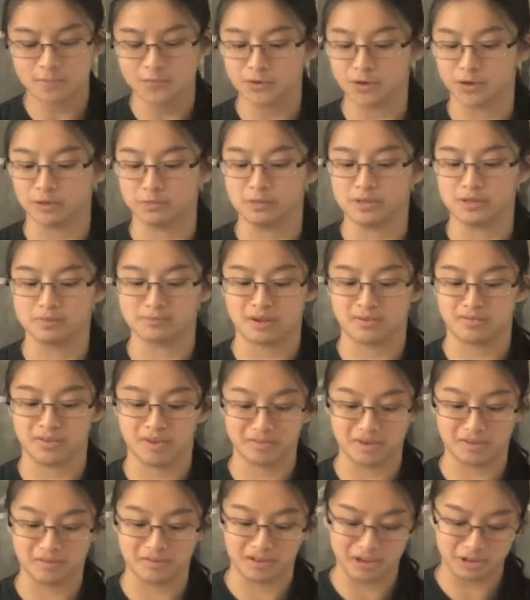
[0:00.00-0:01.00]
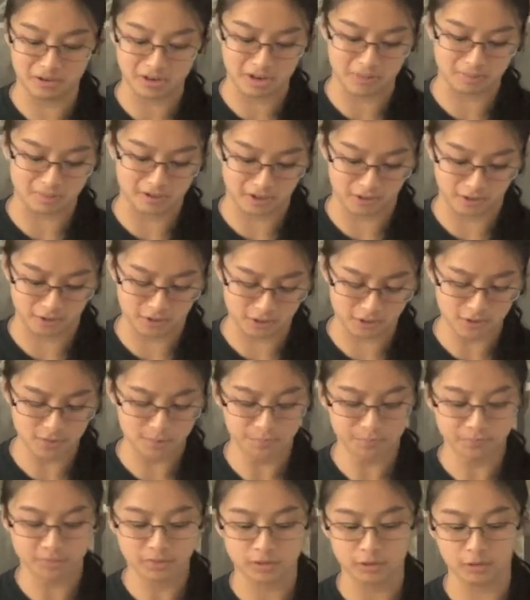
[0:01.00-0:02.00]
Kirby is my favorite video game character.
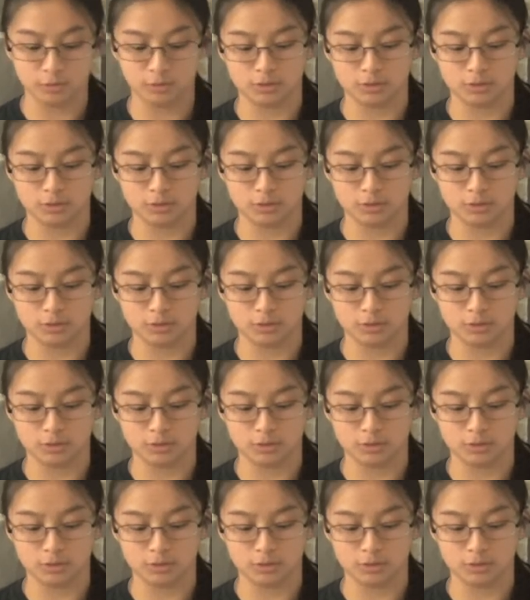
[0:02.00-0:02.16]
The